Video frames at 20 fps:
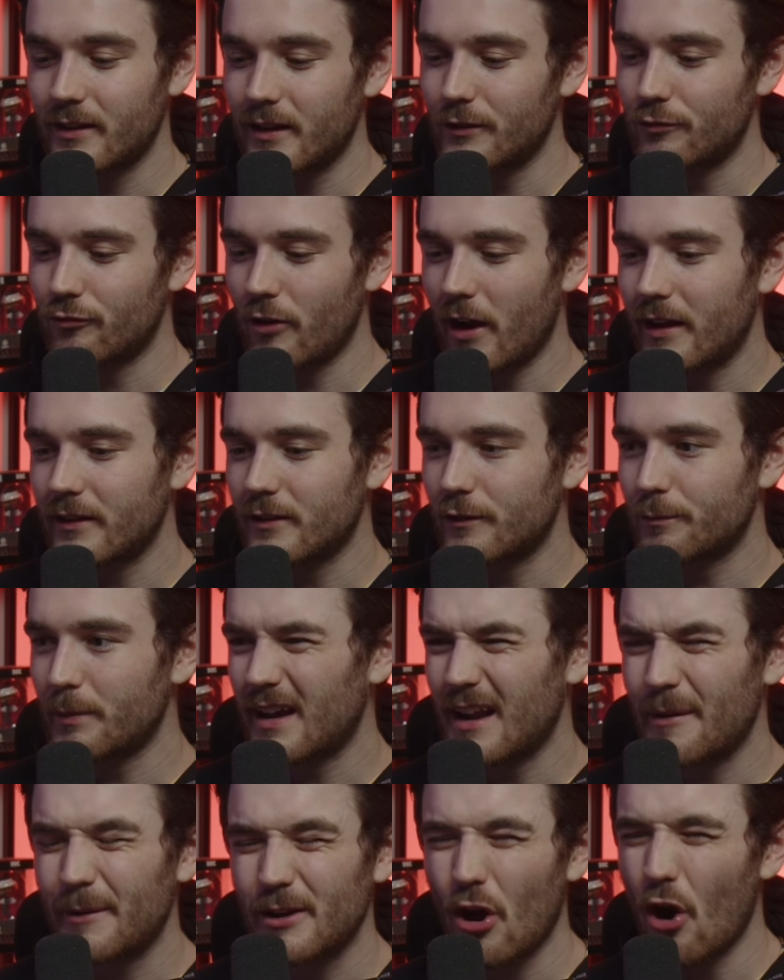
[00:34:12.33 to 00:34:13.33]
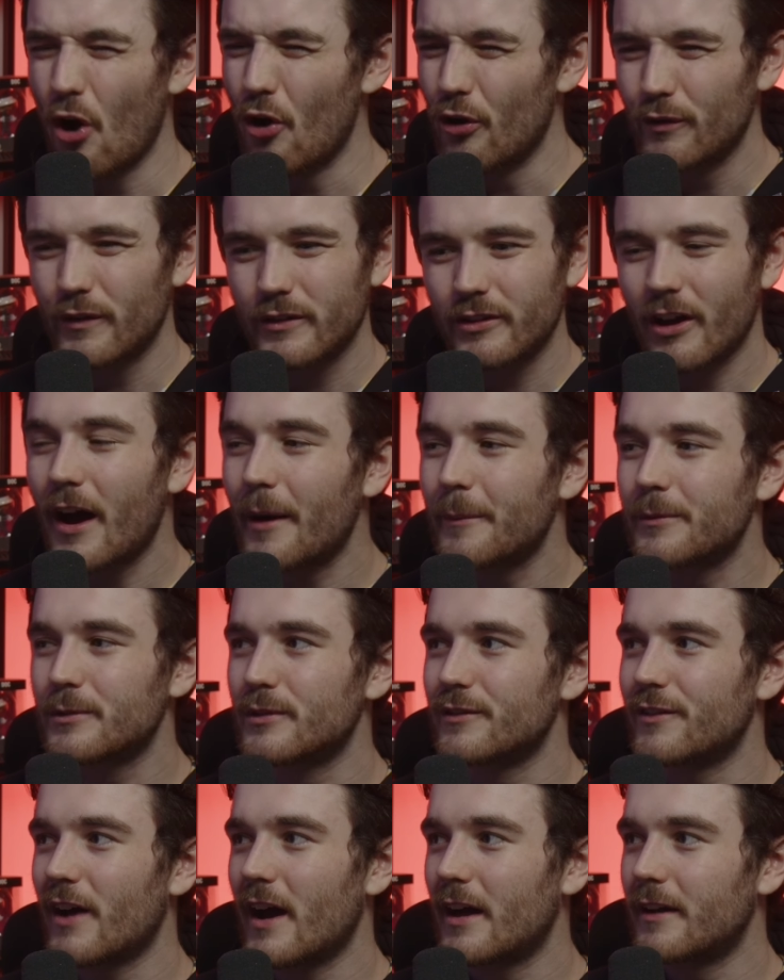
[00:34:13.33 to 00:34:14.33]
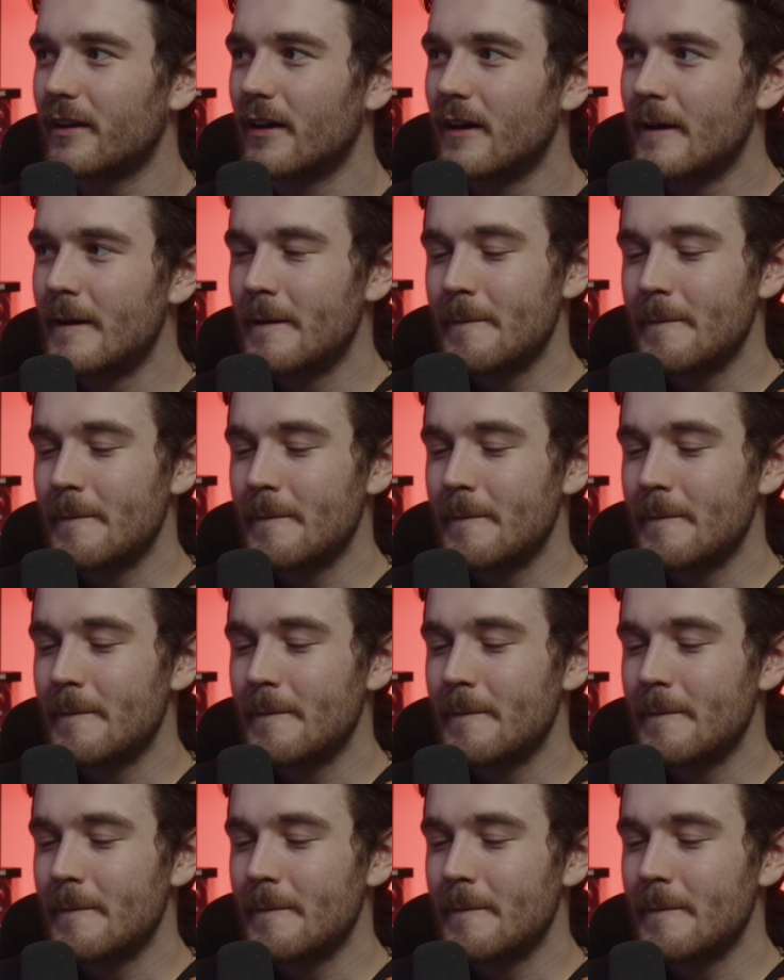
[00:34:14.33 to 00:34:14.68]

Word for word: these rounds have been, how many overtimes we've had.